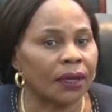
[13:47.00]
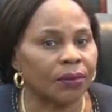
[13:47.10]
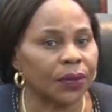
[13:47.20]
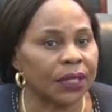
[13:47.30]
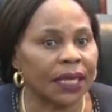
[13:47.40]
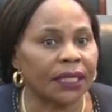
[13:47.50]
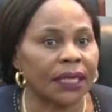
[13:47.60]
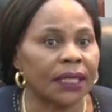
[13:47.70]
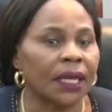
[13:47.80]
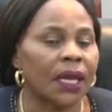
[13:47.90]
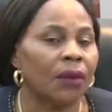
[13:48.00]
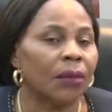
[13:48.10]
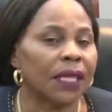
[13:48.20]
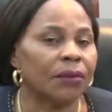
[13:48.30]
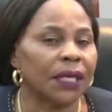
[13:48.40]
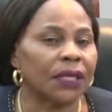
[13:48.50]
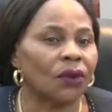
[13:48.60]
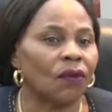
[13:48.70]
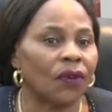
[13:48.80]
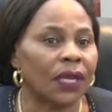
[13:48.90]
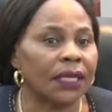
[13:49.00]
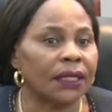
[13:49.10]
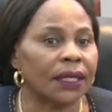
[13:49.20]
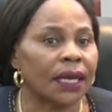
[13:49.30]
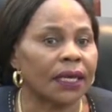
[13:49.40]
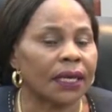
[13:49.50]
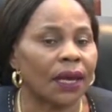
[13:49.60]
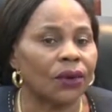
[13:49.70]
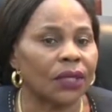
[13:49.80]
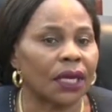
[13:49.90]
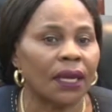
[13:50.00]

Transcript: presented by the Minister of Lands, Agriculture,